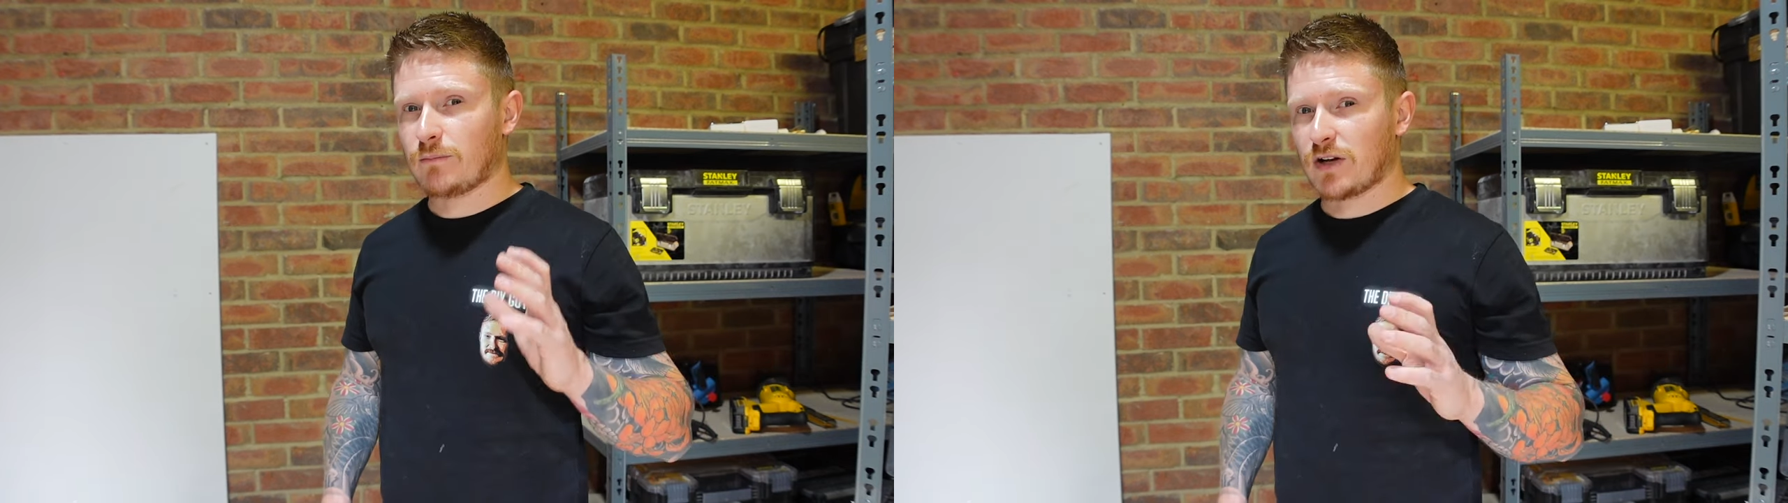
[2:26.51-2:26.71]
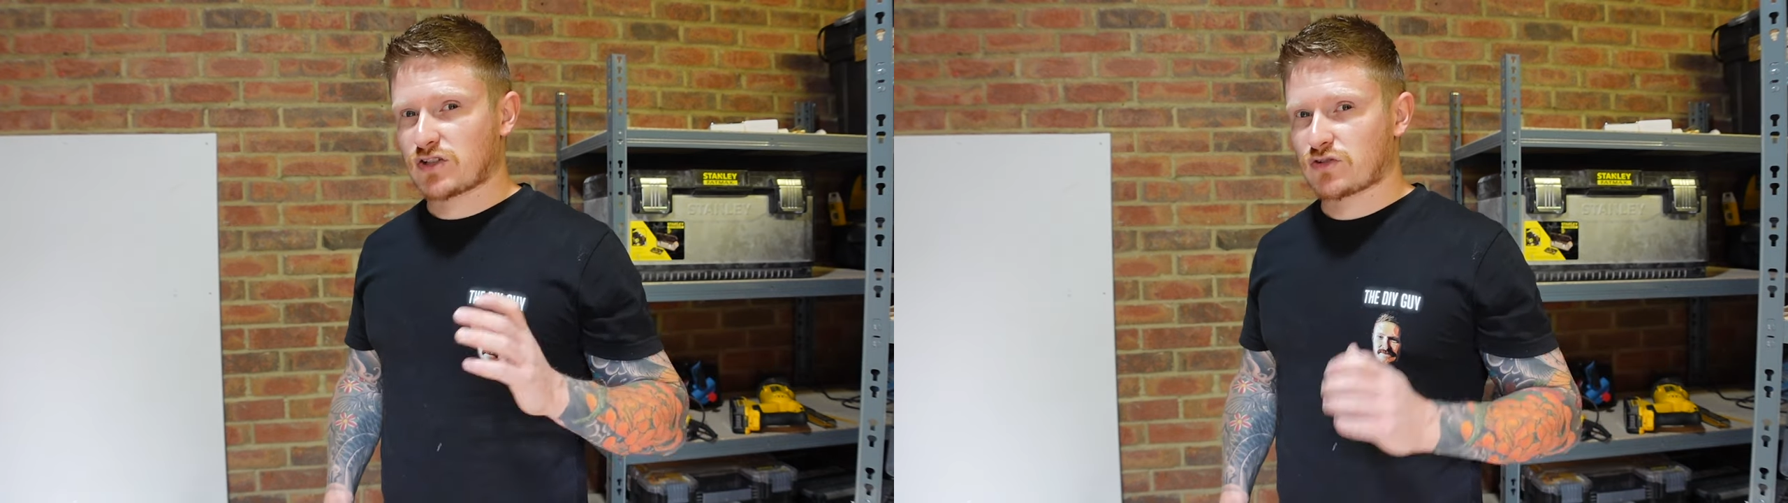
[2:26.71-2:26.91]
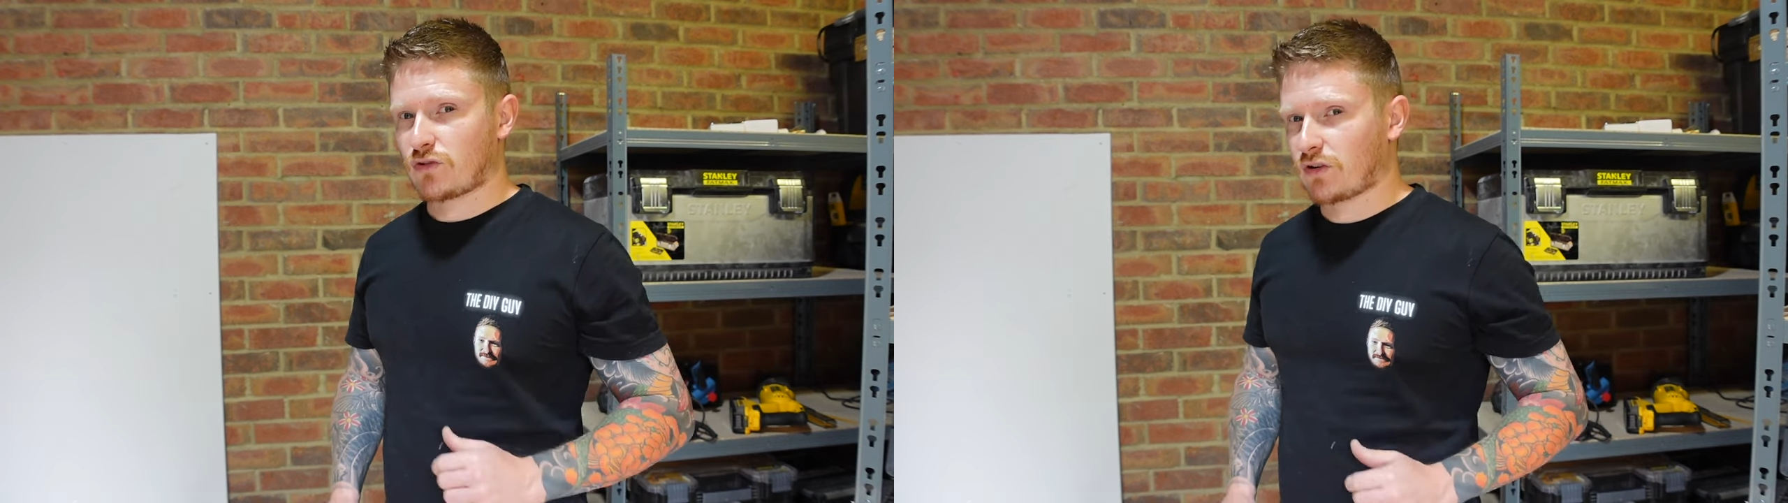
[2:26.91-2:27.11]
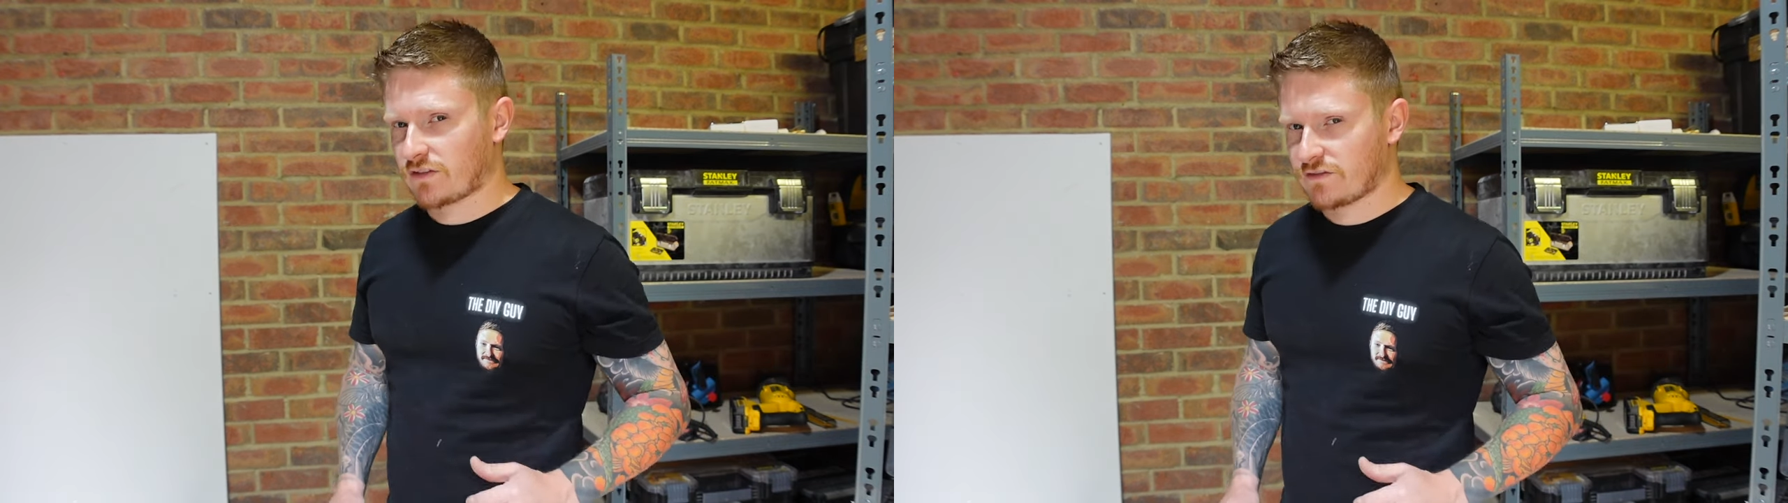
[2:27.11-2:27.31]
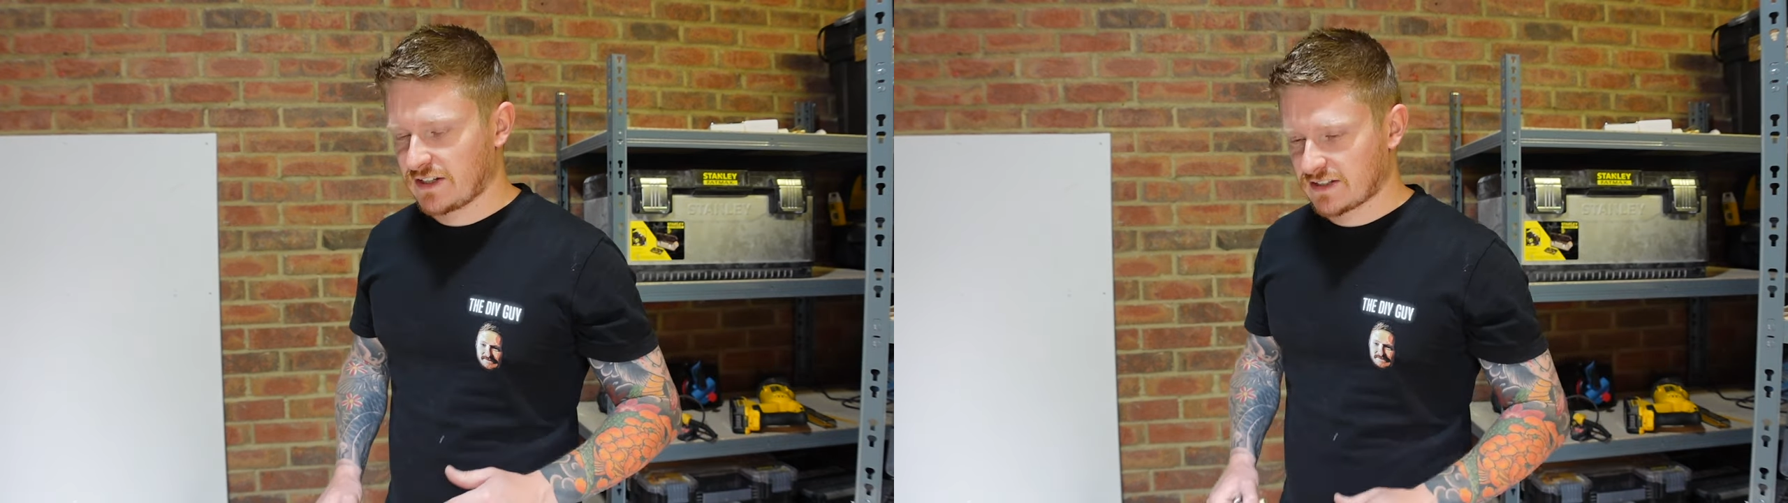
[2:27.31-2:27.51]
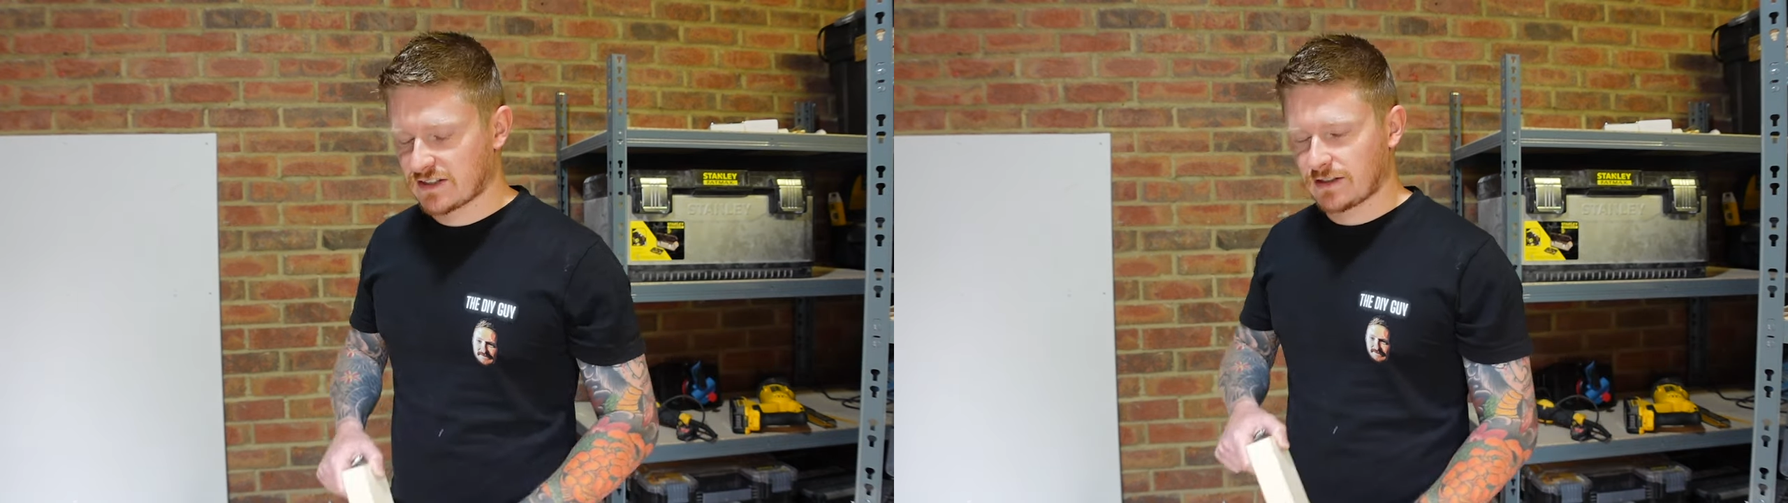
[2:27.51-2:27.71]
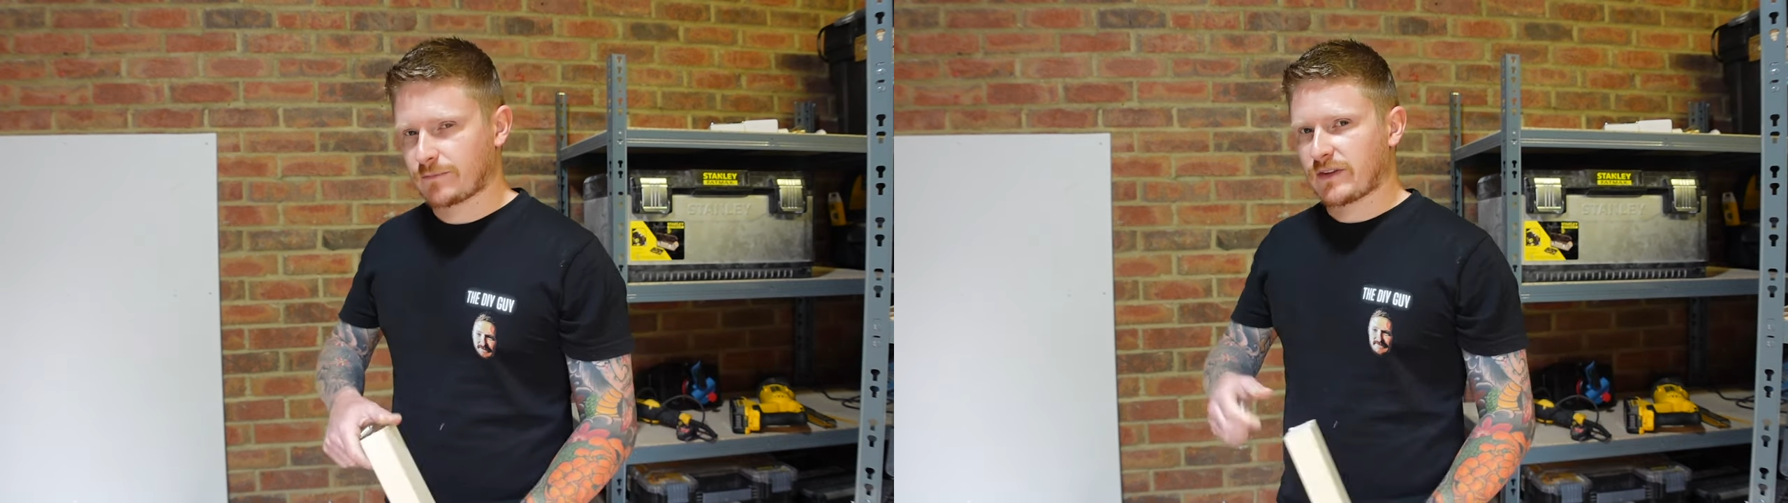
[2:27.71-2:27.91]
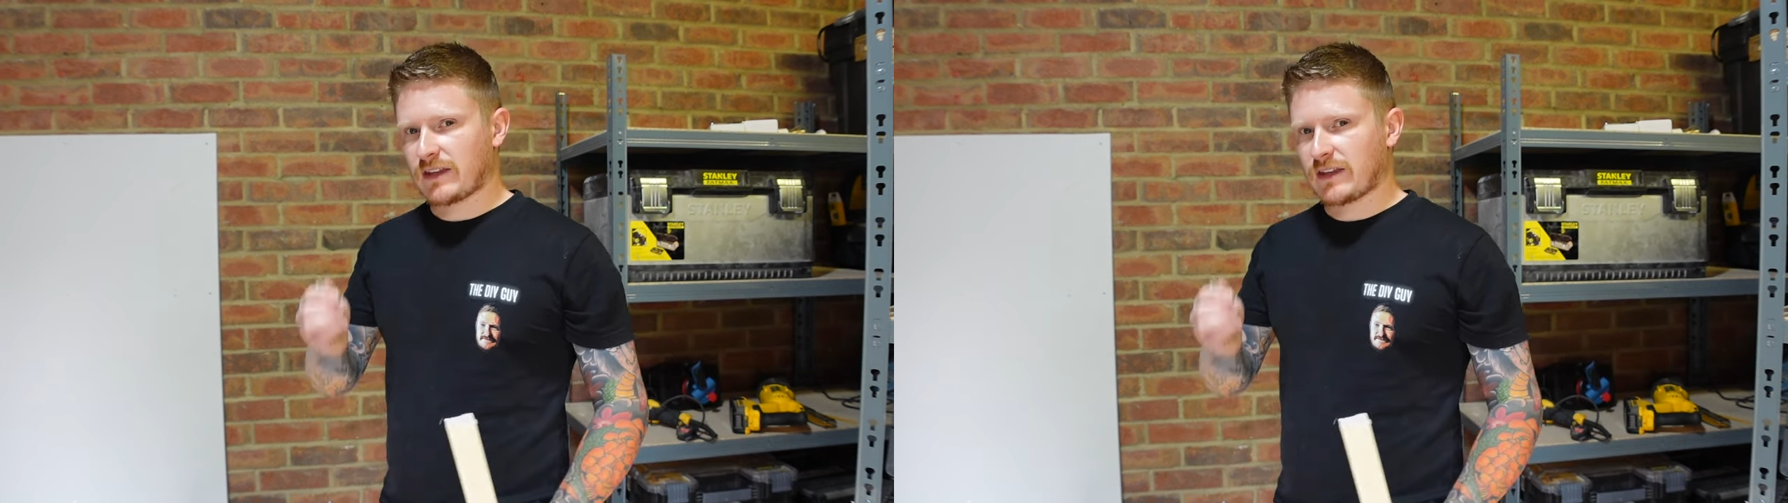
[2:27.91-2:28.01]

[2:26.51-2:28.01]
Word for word: much stronger fixing.